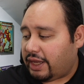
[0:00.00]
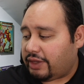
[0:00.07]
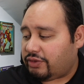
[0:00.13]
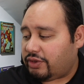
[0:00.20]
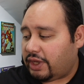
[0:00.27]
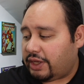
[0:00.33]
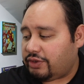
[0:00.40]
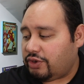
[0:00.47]

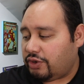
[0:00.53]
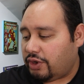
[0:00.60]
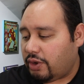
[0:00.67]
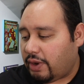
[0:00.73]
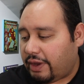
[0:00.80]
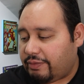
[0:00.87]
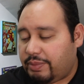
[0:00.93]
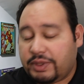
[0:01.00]
As you
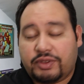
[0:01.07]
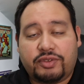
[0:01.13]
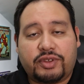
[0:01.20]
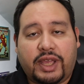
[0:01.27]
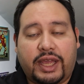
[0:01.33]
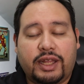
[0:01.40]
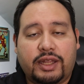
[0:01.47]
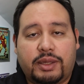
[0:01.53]
know, I've been
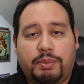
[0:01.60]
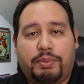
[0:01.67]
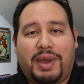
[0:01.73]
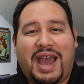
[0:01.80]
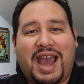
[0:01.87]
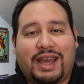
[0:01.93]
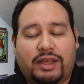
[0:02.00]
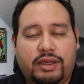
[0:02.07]
scaling
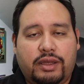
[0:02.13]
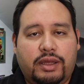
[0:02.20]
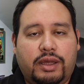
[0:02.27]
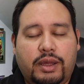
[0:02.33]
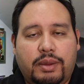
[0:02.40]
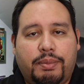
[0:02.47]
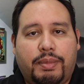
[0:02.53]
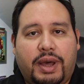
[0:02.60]
back
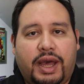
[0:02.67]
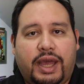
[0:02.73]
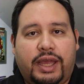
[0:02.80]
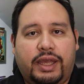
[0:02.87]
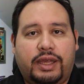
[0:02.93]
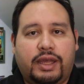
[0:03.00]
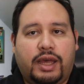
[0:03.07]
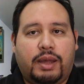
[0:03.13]

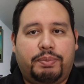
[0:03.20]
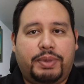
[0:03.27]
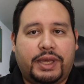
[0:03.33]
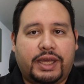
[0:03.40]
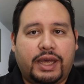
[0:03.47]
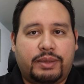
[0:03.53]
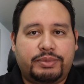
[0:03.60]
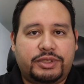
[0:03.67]
my
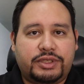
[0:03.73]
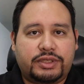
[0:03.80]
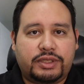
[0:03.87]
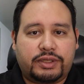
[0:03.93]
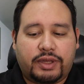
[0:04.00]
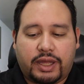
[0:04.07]
pickups,